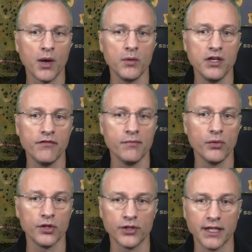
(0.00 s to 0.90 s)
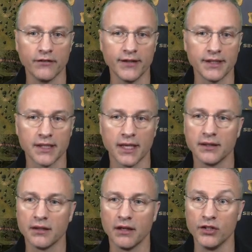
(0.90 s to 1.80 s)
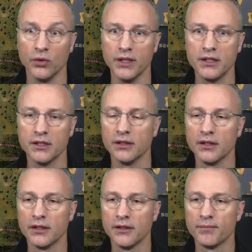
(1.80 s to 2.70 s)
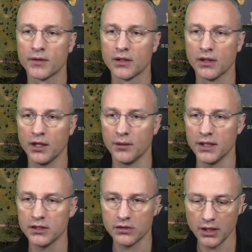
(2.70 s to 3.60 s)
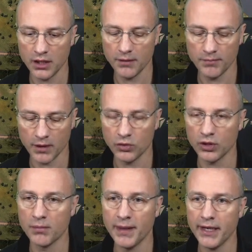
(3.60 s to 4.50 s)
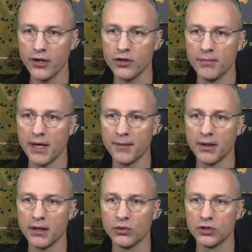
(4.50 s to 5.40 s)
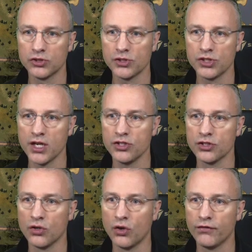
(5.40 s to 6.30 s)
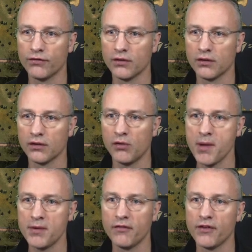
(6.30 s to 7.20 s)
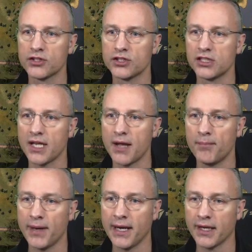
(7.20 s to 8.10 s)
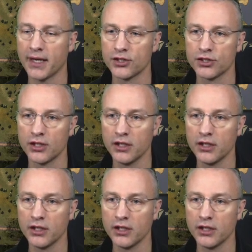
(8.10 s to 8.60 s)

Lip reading: would you even bother trying to fix that if you don't need to? Anyway, let's I'm going to come back out of the map and I'm going to switch the engine off. I'll maybe reverse a step back actually.